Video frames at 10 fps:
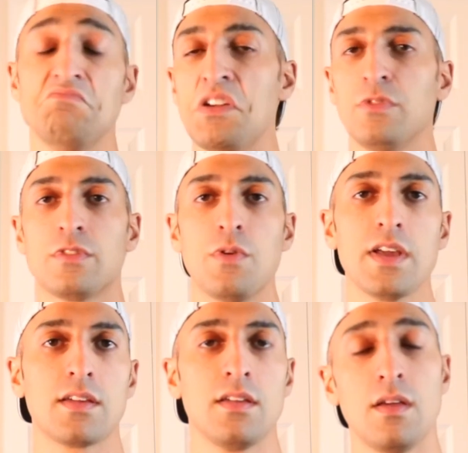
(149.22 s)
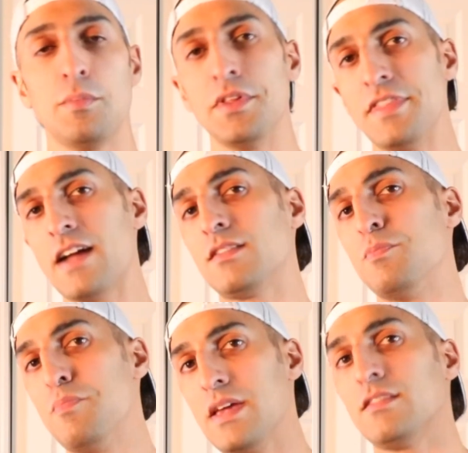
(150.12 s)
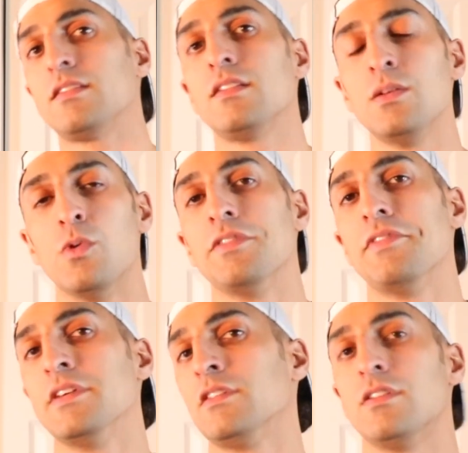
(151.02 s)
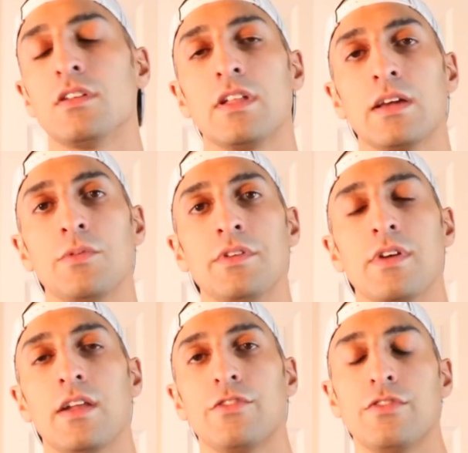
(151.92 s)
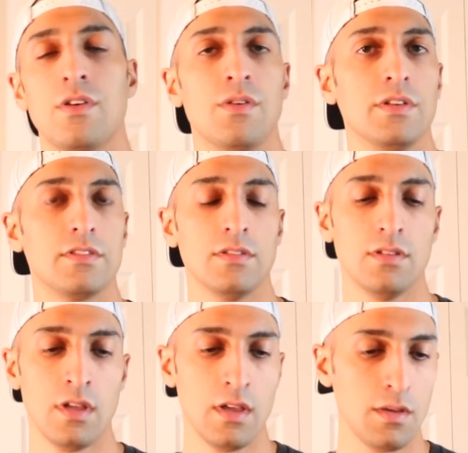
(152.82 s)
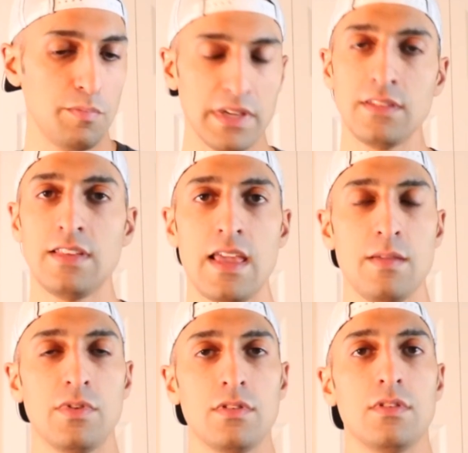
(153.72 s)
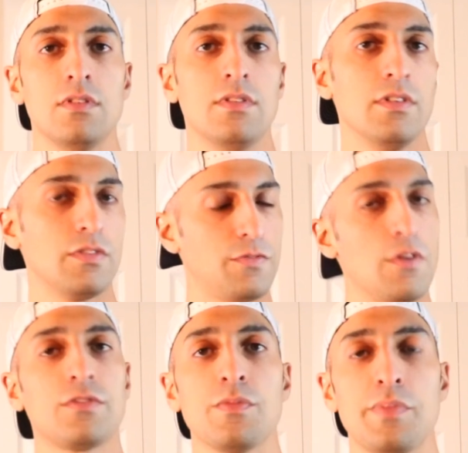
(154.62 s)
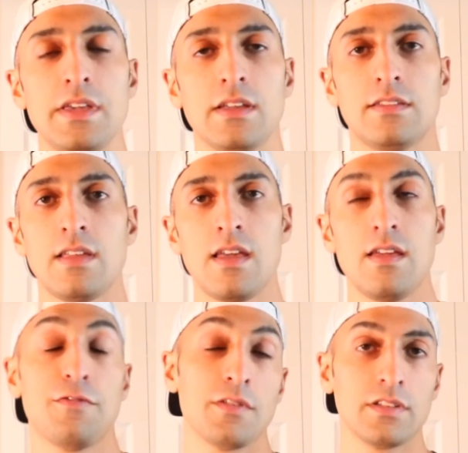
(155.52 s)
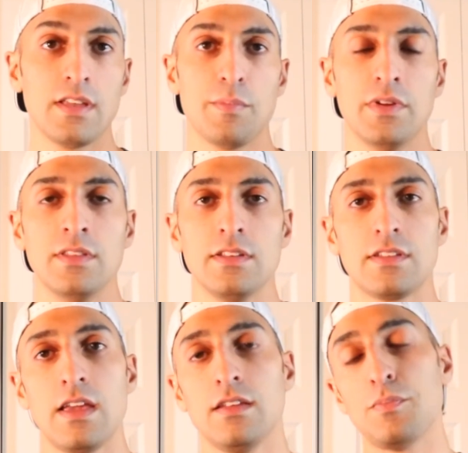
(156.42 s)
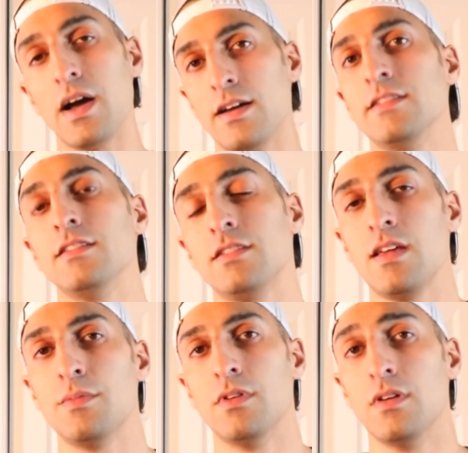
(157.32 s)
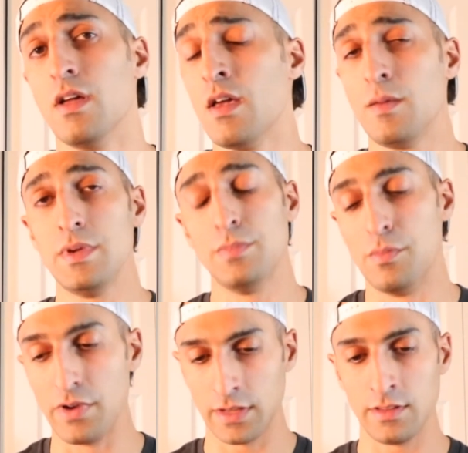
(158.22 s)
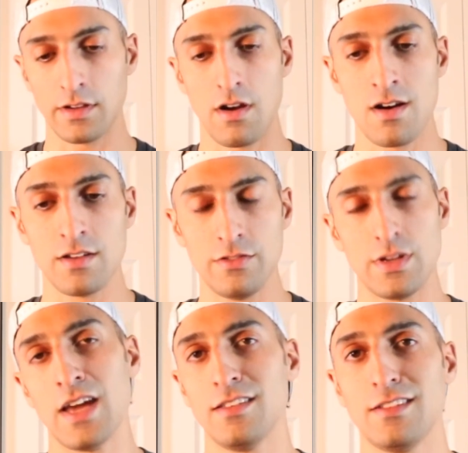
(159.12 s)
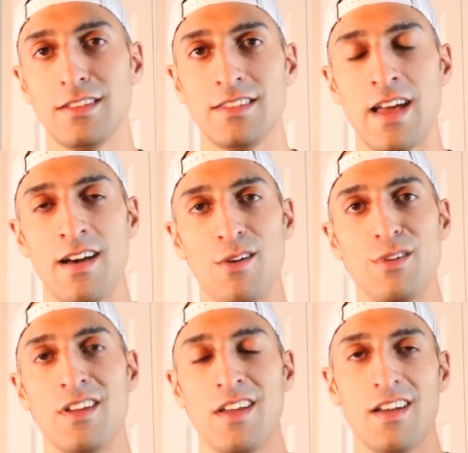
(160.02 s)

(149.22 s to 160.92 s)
it was quick, but that's basically what things look like when you're at a show. It's a big table. There's folks from PSA, for example, in this case, behind the table. People bringing their cards. You kind of sit down